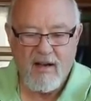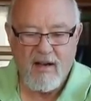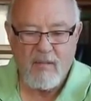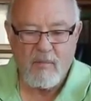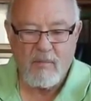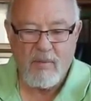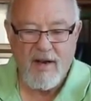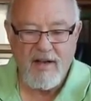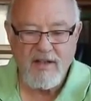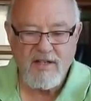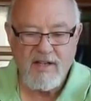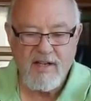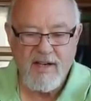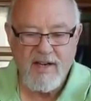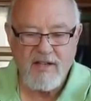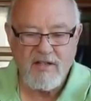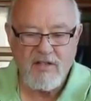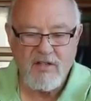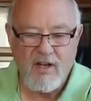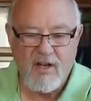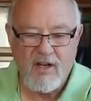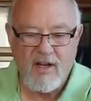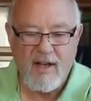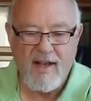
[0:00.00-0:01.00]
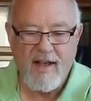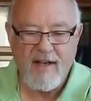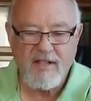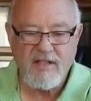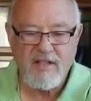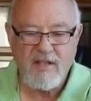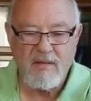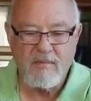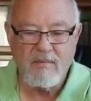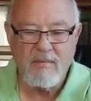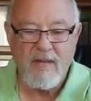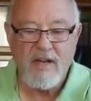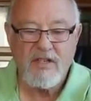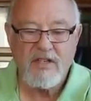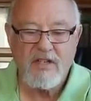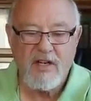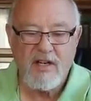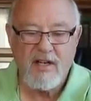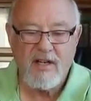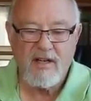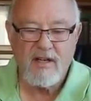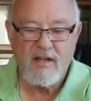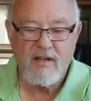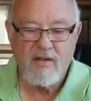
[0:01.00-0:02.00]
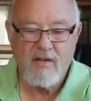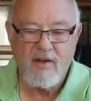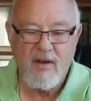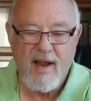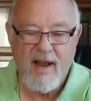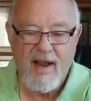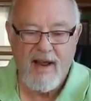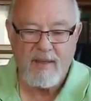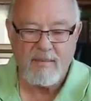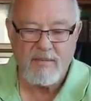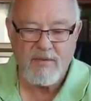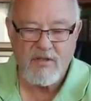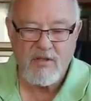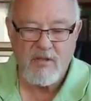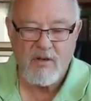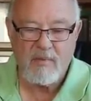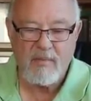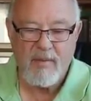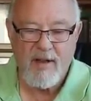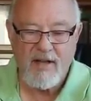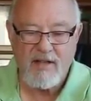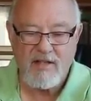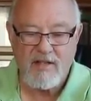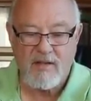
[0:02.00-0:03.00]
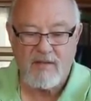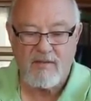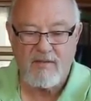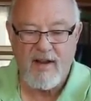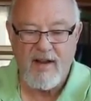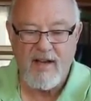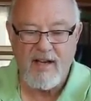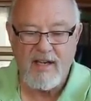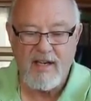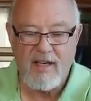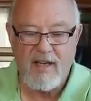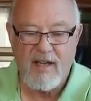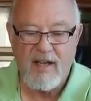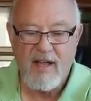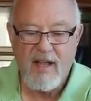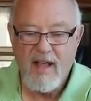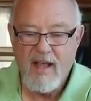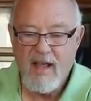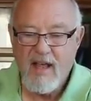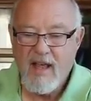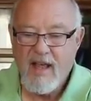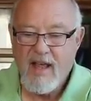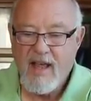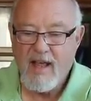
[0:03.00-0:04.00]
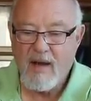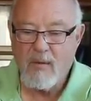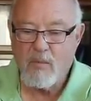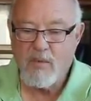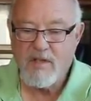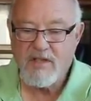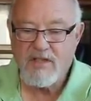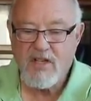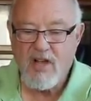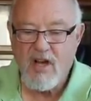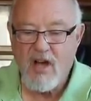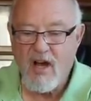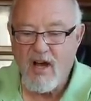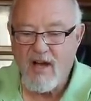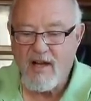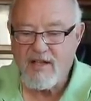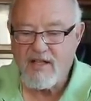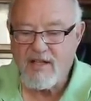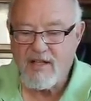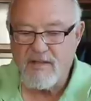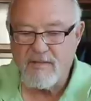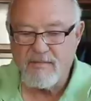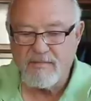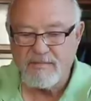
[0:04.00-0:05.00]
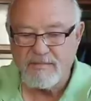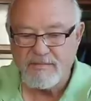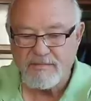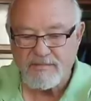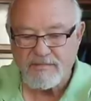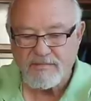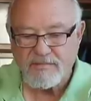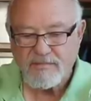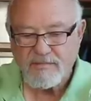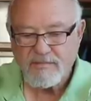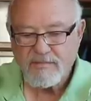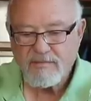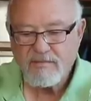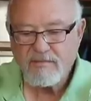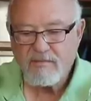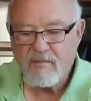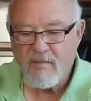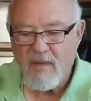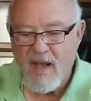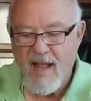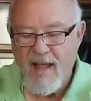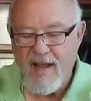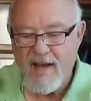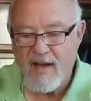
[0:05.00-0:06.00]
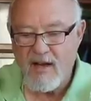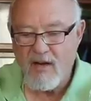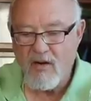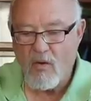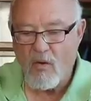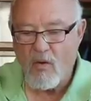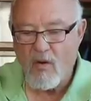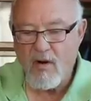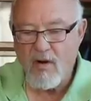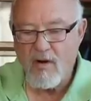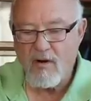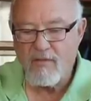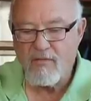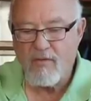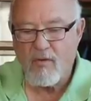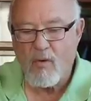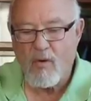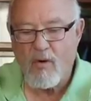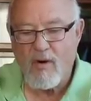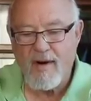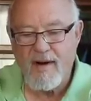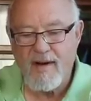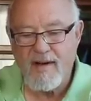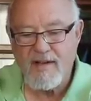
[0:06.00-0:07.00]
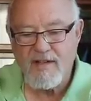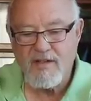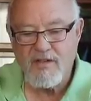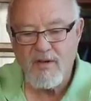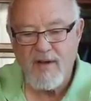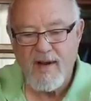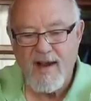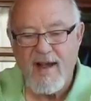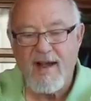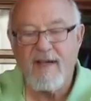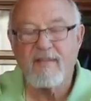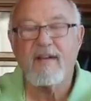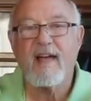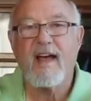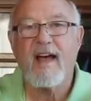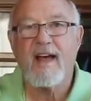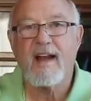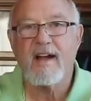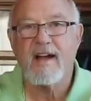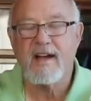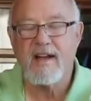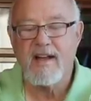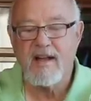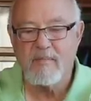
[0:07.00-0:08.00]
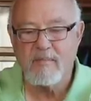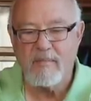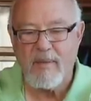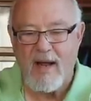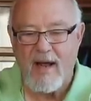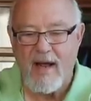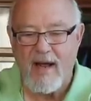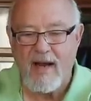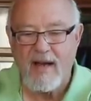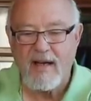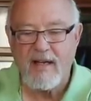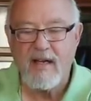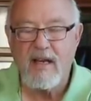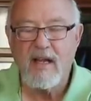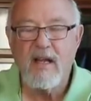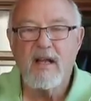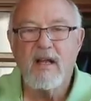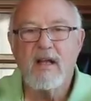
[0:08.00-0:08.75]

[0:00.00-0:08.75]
presidential election: Michigan, New Hampshire, Pennsylvania, and Wisconsin. And in order for it to have had an impact,